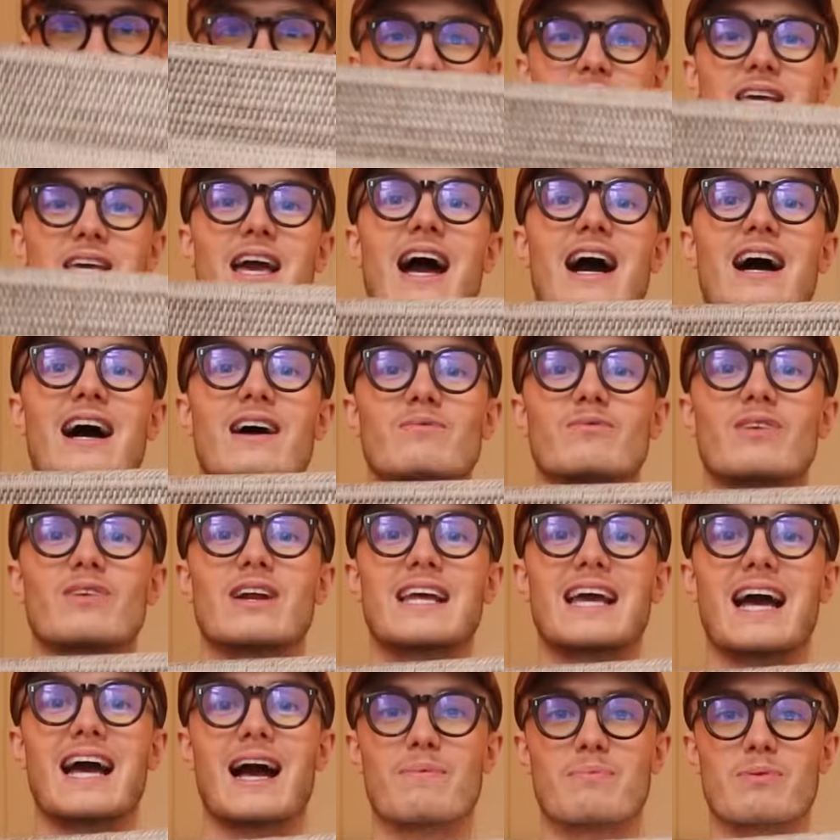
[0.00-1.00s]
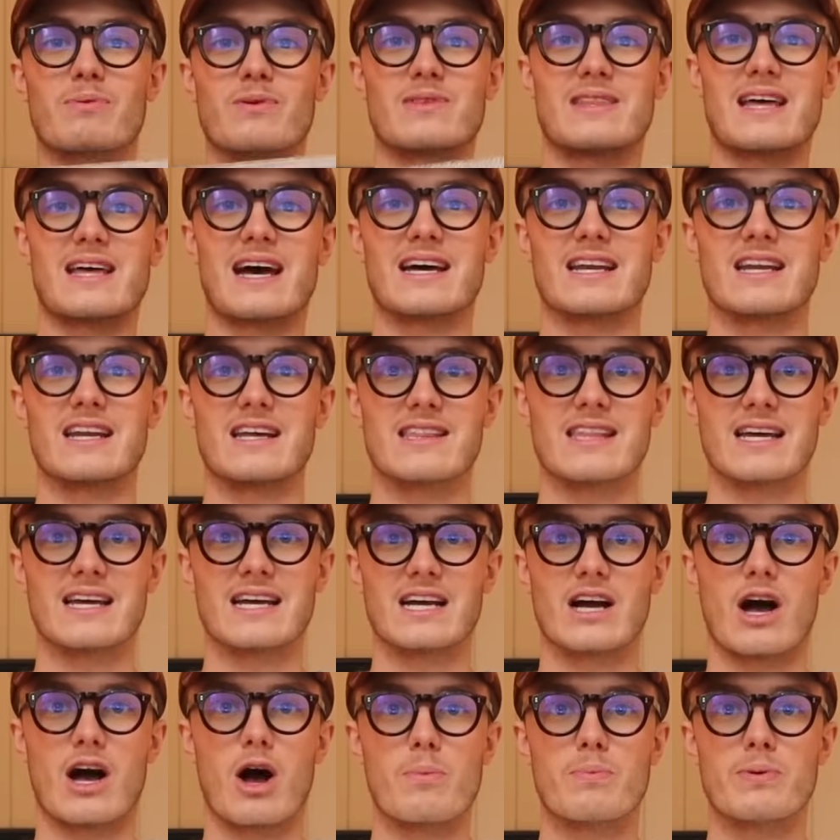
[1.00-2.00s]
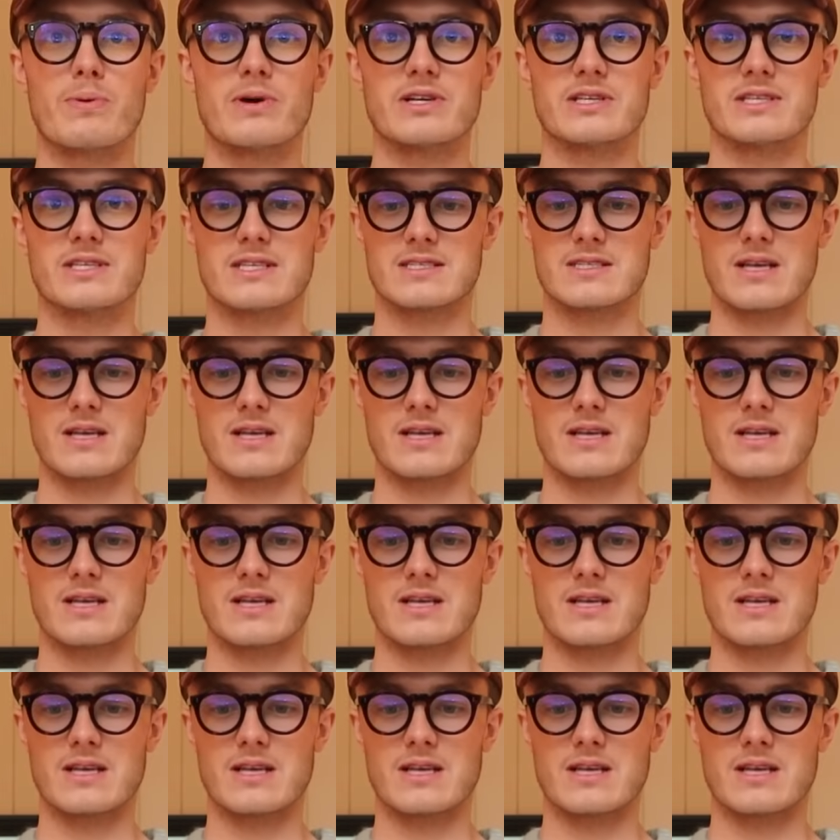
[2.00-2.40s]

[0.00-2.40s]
But yeah, I'm really happy with that, and I think I'll put